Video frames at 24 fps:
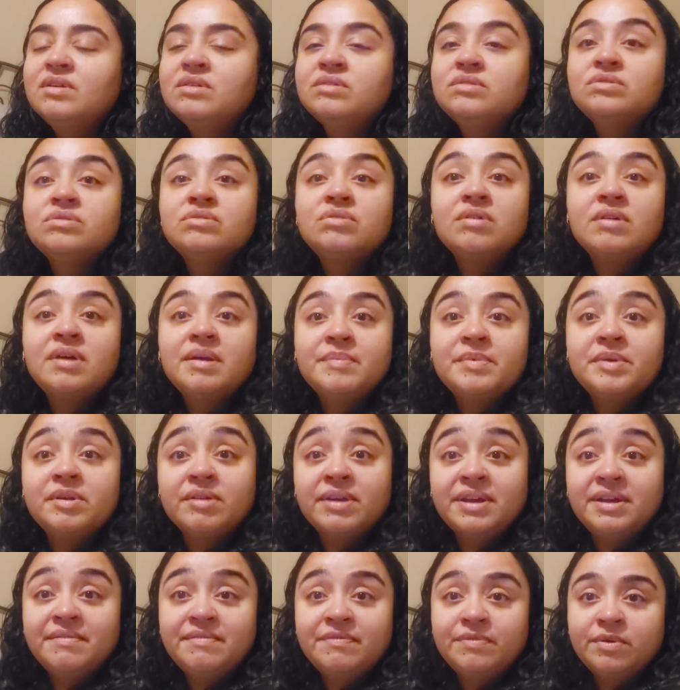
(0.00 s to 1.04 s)
so i'm
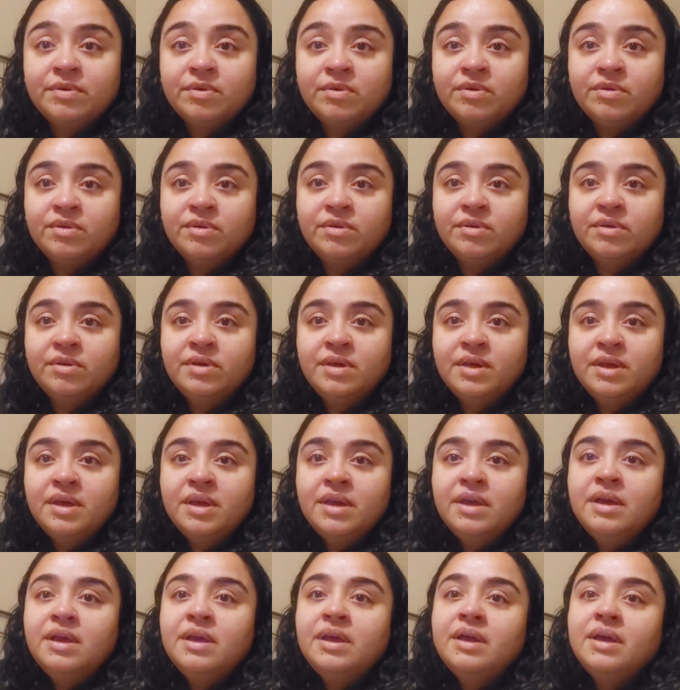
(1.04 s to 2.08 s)
grateful
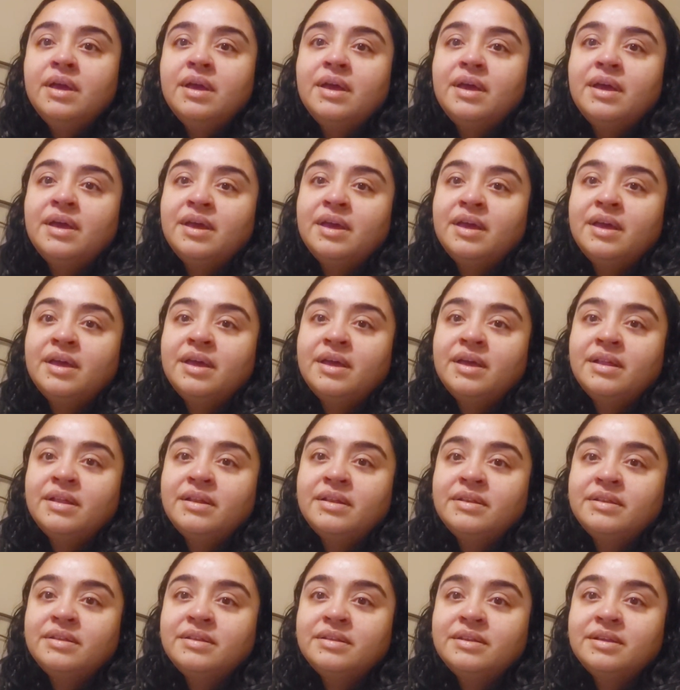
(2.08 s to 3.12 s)

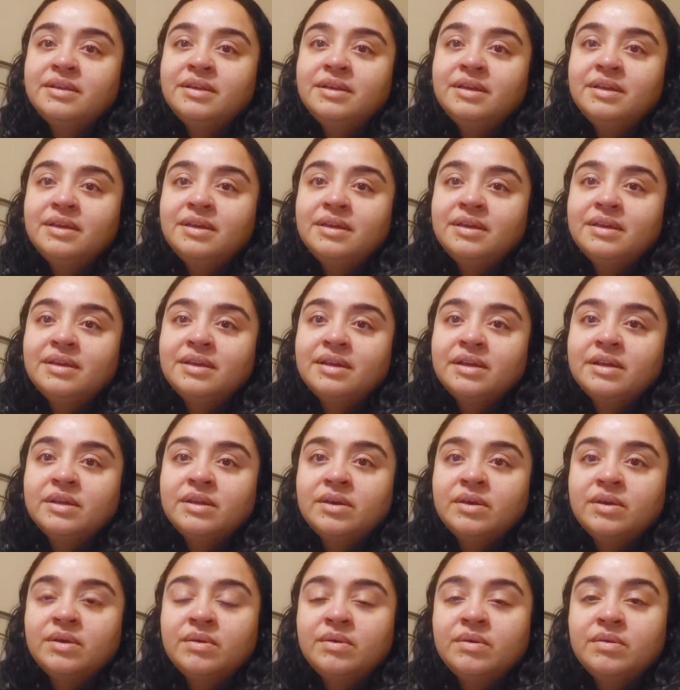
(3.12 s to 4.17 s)
and you
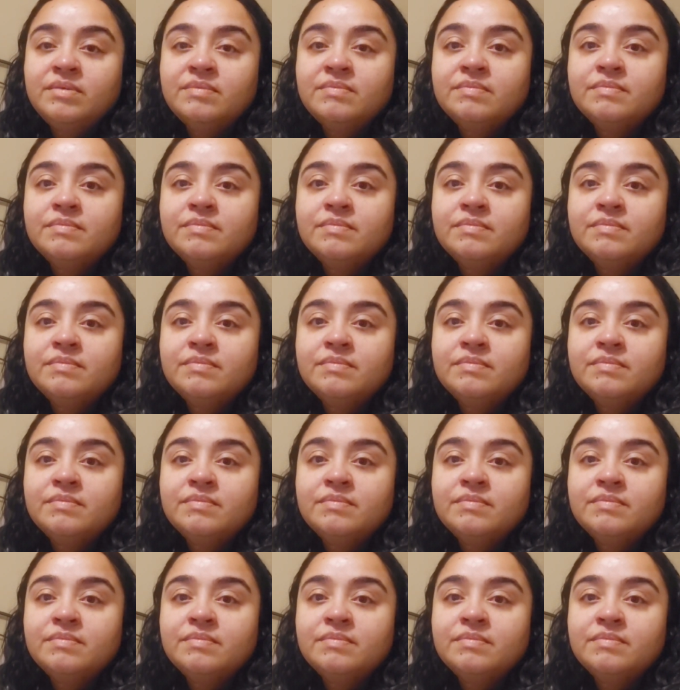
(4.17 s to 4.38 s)
know